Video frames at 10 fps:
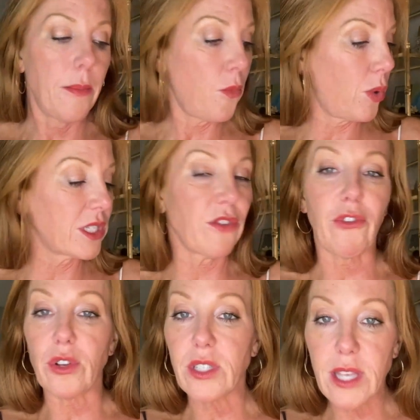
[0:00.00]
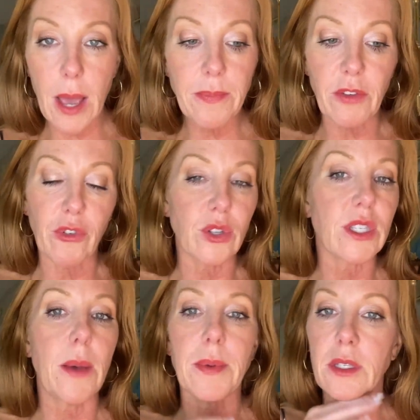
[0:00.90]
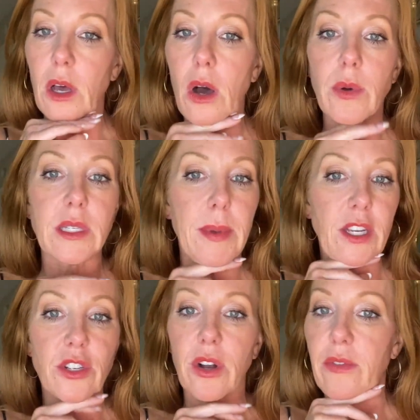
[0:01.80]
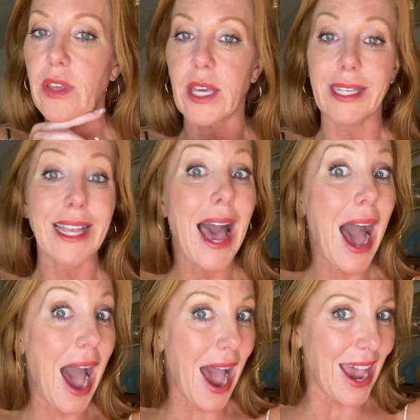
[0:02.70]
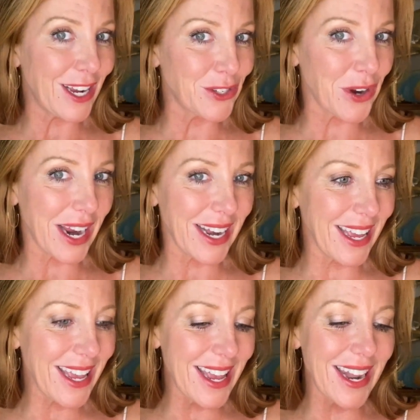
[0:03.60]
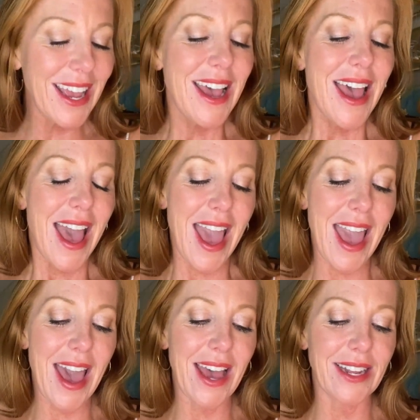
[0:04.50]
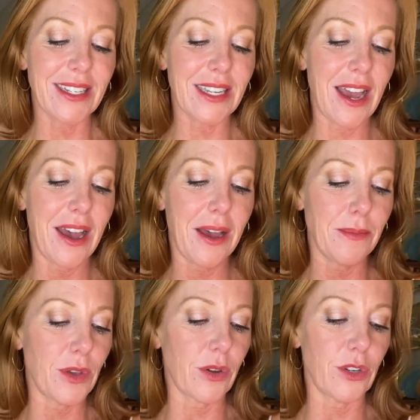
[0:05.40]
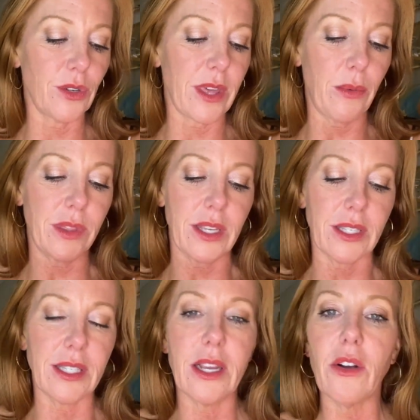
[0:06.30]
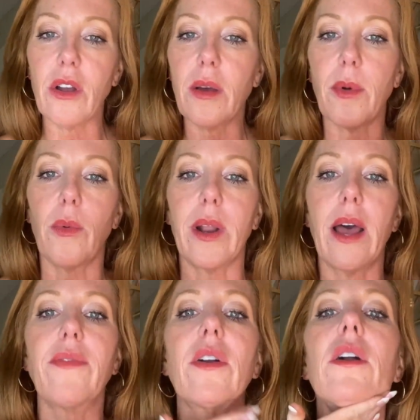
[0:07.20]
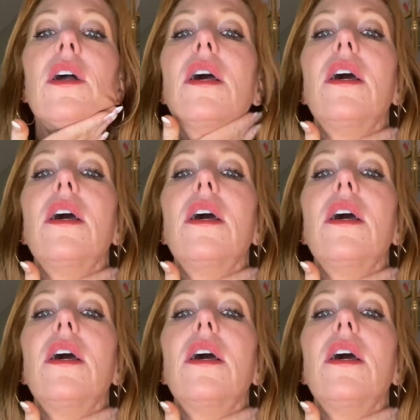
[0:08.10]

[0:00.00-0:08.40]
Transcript: what's the first step? The first step is always make sure everything's hydrated, and you can do that with a serum or whatever